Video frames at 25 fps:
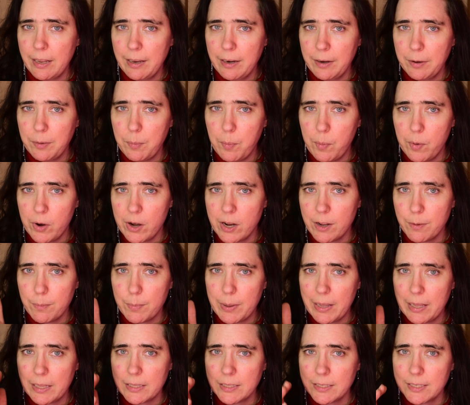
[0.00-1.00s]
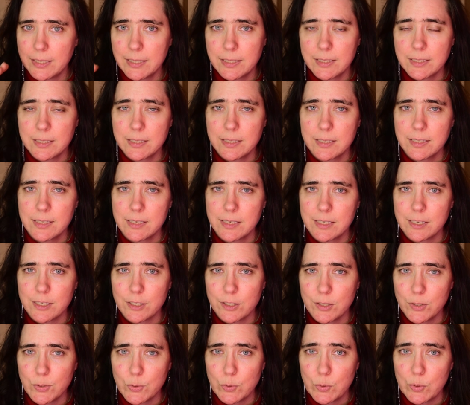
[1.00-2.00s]
and bring balance
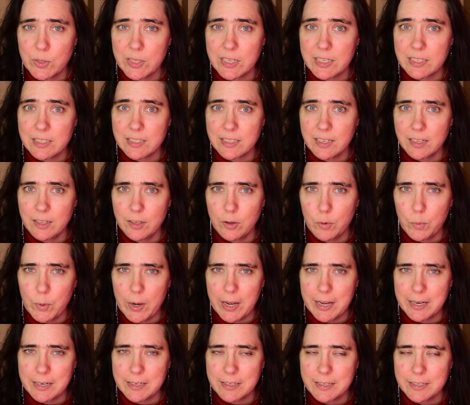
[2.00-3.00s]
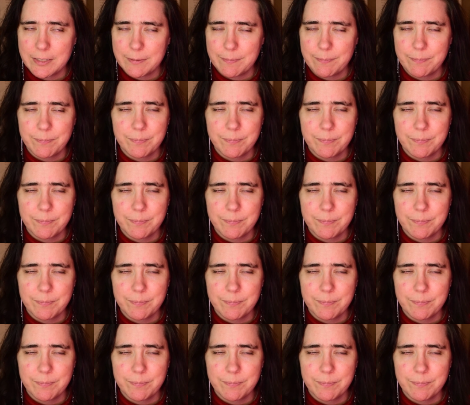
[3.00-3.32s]
to the silhouette.